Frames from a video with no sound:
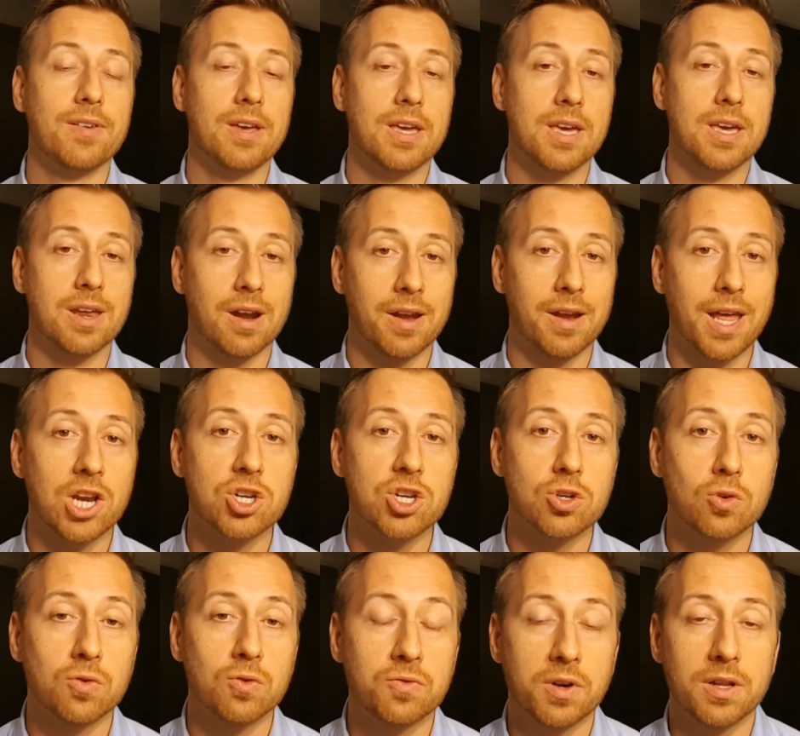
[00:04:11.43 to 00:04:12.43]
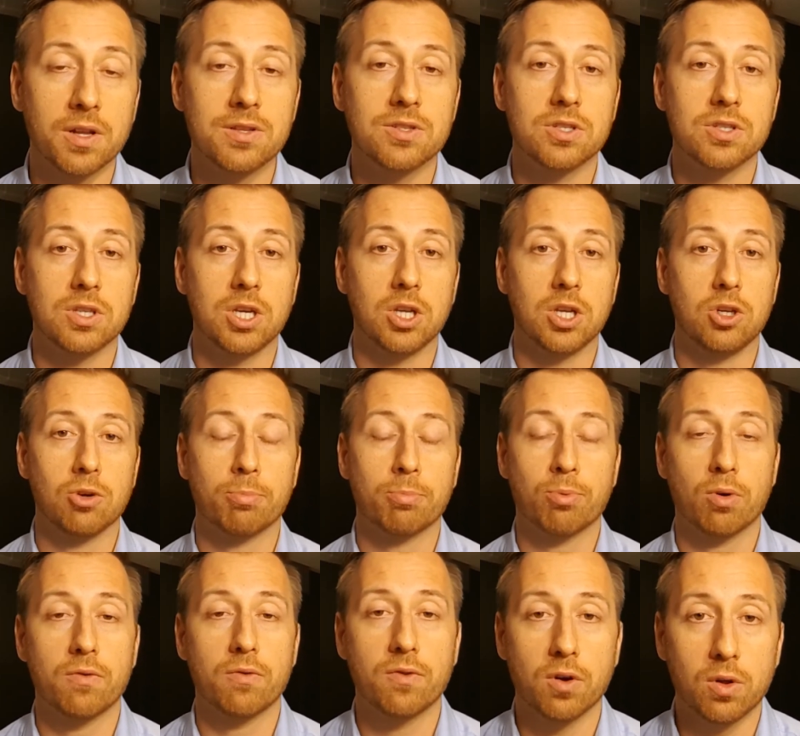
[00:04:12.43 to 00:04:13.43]
international funds in your
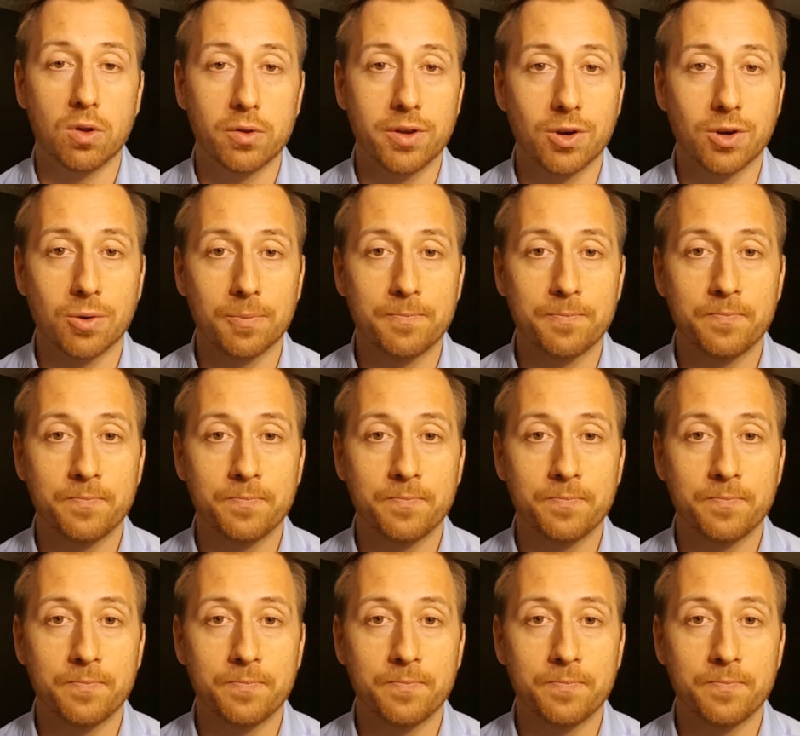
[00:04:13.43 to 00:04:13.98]
portfolio.